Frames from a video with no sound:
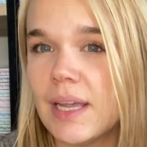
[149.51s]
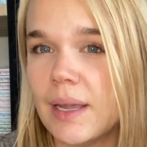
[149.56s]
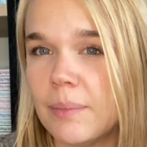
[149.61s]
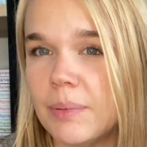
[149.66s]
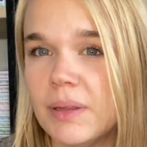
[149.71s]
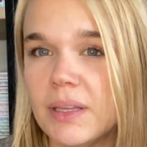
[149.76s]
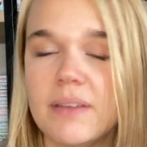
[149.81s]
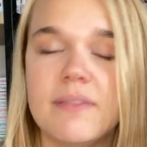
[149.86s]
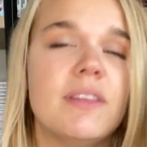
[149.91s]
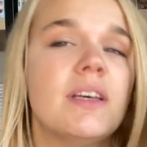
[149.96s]
I
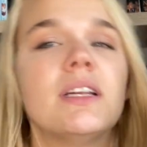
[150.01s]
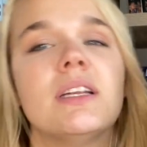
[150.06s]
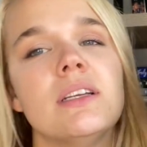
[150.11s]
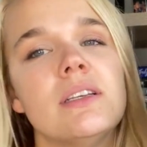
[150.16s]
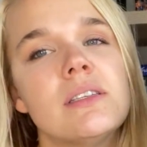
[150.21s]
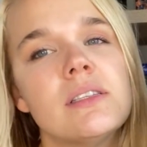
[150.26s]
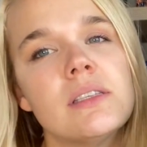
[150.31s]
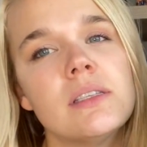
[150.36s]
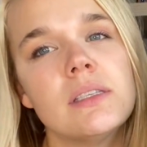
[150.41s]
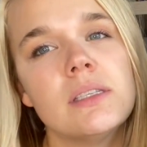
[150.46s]
believe that
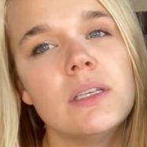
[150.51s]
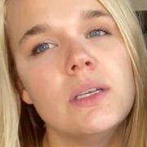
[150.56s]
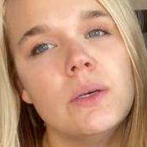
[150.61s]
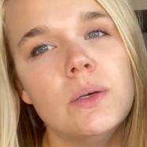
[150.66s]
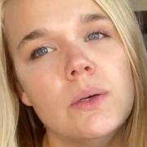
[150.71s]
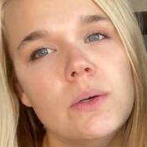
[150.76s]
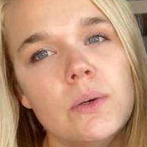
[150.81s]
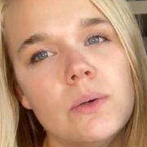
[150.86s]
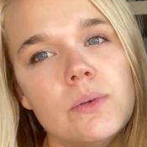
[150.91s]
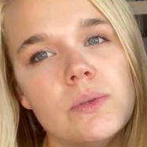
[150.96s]
is
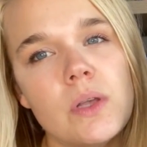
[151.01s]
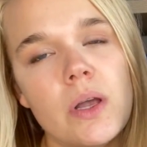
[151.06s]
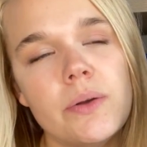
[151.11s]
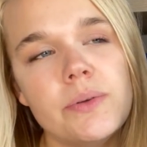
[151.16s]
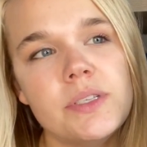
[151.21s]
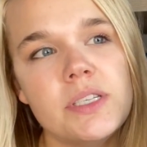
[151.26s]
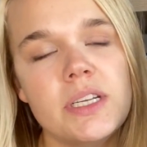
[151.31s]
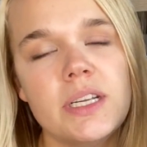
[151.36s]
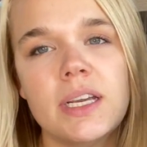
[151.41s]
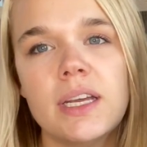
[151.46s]
who's
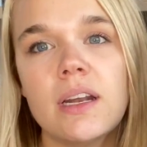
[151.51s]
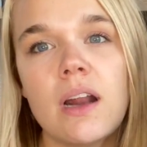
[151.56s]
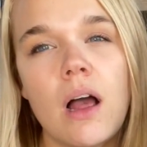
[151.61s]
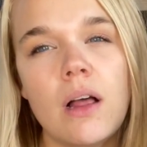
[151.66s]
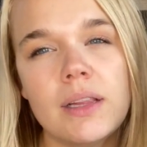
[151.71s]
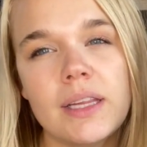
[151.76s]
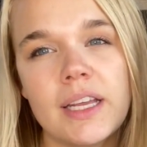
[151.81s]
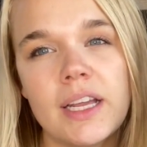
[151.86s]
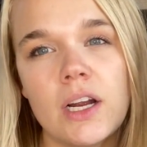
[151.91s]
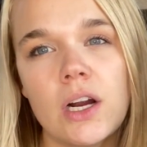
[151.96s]
hosting it. I'll
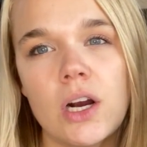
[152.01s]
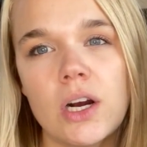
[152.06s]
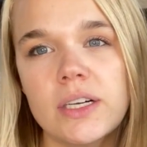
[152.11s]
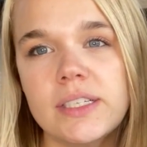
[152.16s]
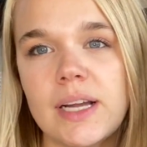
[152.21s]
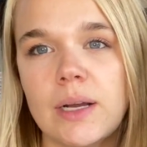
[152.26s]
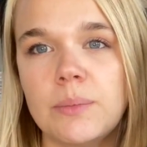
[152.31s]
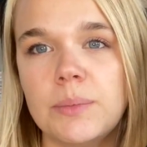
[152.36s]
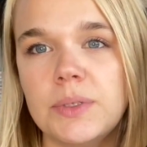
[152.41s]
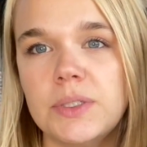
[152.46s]
link her
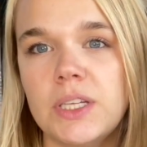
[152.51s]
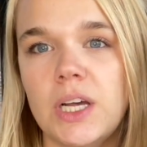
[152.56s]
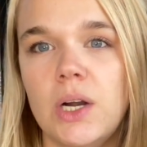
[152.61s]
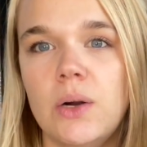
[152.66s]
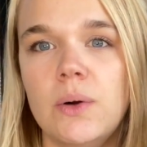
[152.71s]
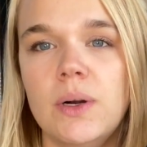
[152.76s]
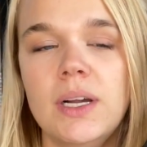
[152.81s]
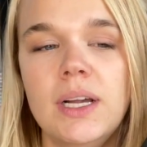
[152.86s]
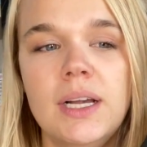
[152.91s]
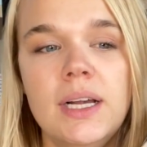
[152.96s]
down below.